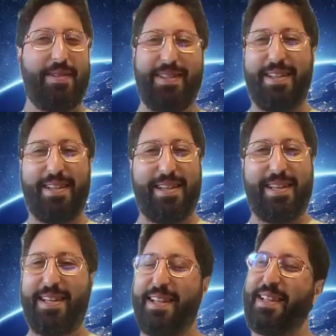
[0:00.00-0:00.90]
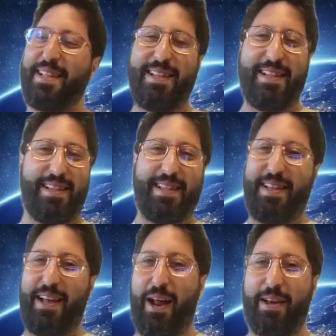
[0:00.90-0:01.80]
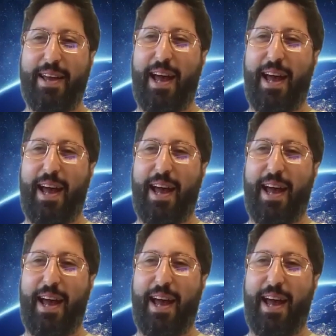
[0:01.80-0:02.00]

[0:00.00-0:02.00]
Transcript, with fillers: Claus, we got we got we got Hanukkah